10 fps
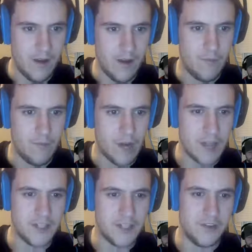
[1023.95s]
Moving
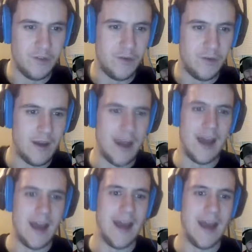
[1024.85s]
on to
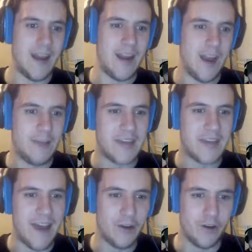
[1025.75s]

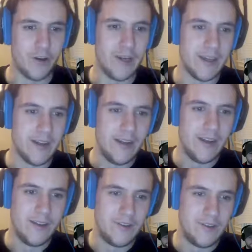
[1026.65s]
Anaheim-Calgary.
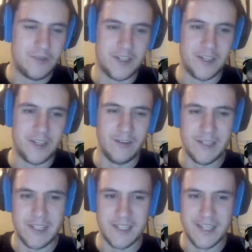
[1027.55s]
This was a
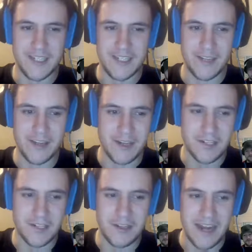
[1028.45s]
series that the
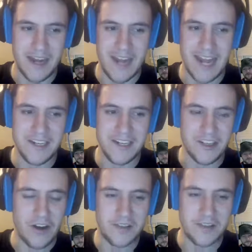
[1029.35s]
Ducks had a handy
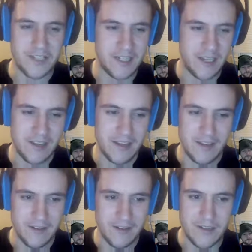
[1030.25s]
start did
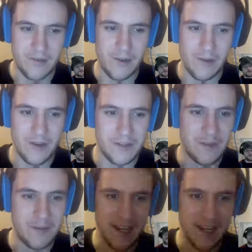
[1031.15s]
very well to
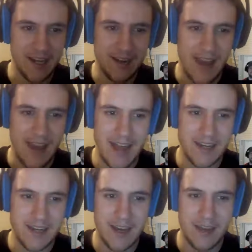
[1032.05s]
begin it,
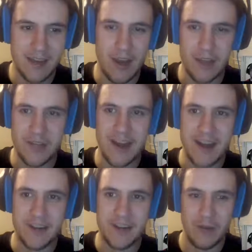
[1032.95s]
and they also
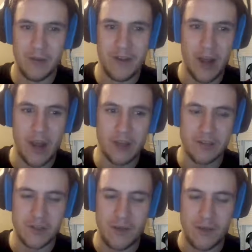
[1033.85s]
ended it very well. They also
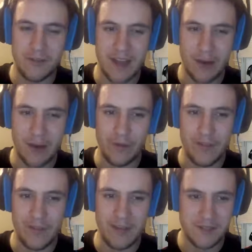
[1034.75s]
swept the Calgary
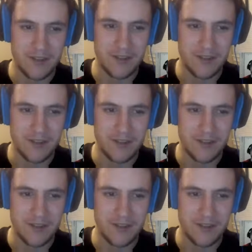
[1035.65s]
Flames.